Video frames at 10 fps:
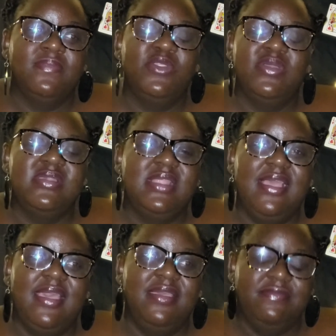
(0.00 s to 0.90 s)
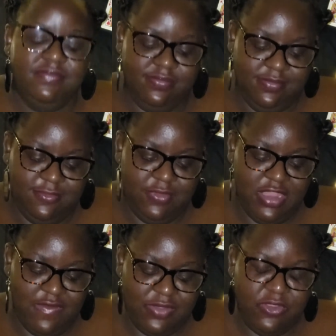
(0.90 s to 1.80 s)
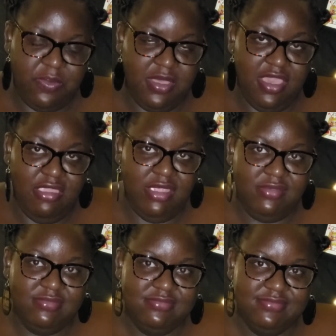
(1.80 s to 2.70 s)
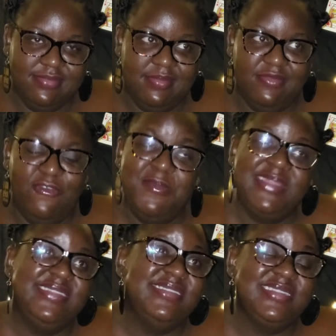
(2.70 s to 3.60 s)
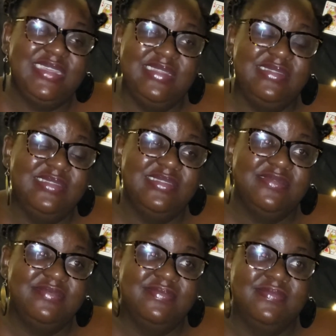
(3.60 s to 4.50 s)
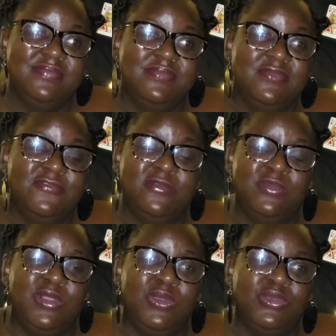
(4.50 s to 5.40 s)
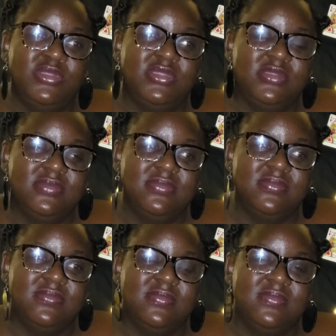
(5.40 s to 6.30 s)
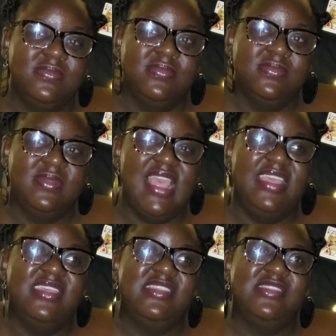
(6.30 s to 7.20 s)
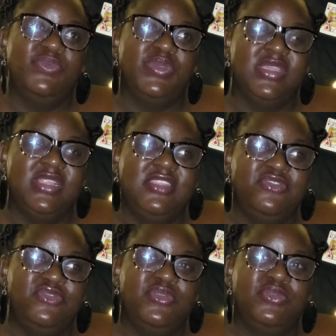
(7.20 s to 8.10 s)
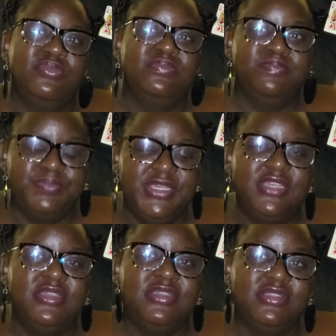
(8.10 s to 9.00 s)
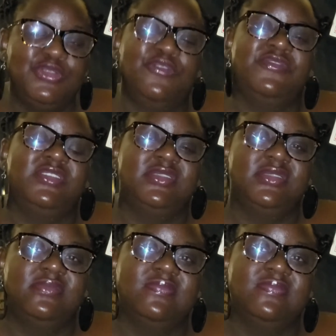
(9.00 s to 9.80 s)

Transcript: No, it's a lie. We never stop caring. We're destined. Come close. I guess we are literal big softies.